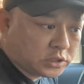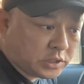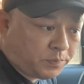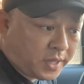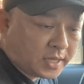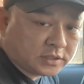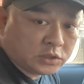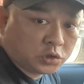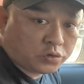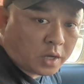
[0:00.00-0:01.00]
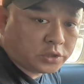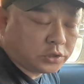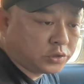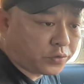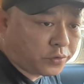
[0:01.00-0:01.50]
GPS
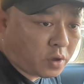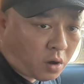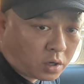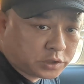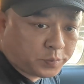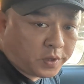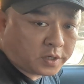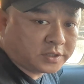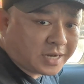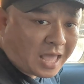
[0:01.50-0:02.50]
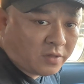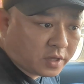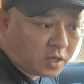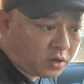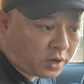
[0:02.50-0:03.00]
instructions through your car speakers loud
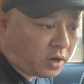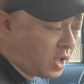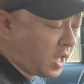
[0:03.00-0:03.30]
and clear